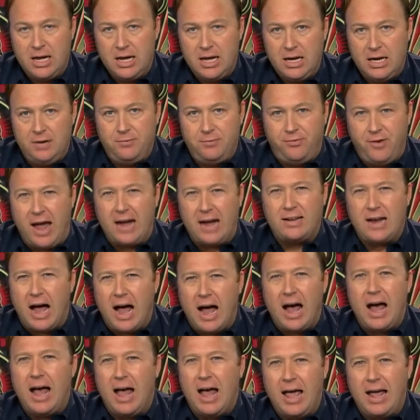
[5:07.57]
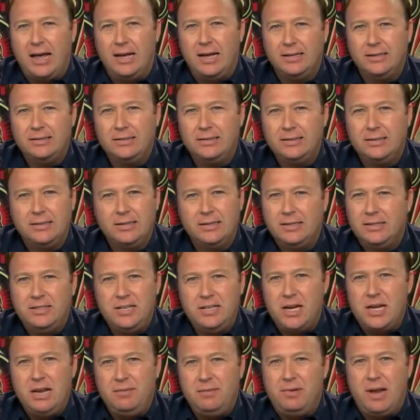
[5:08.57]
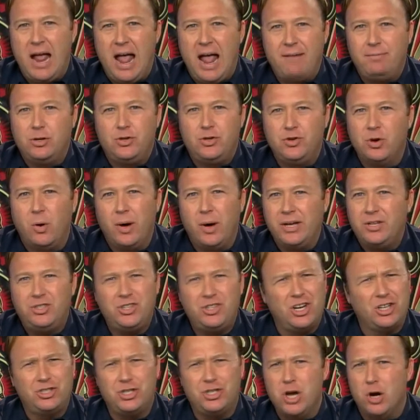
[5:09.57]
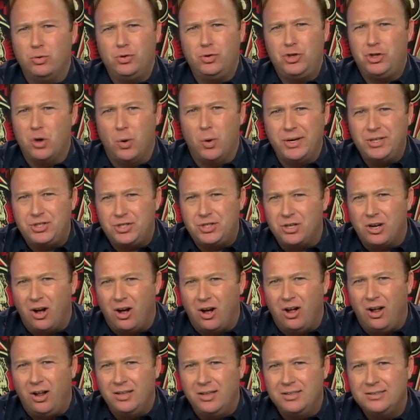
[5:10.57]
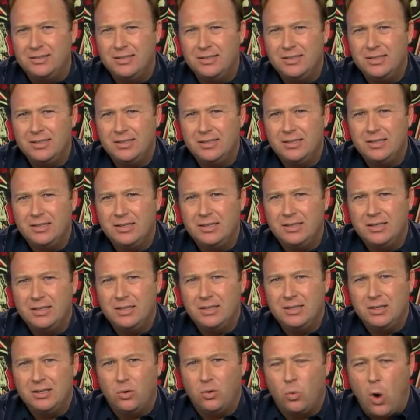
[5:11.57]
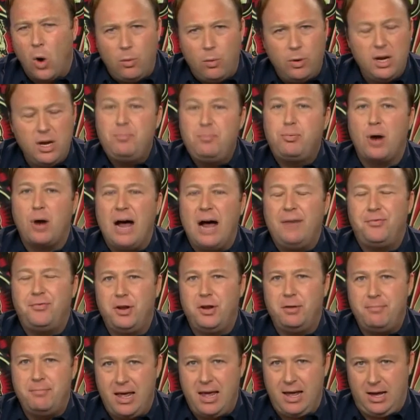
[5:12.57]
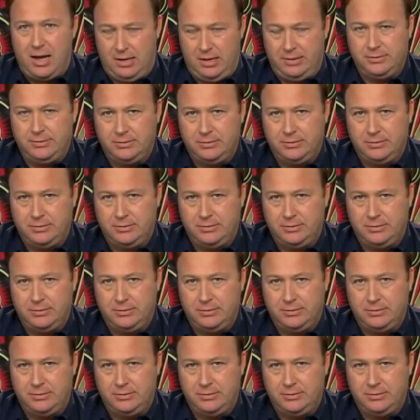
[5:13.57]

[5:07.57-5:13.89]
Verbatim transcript: In fact, I didn't even have a choice. There's no choice at all. What would it profit a man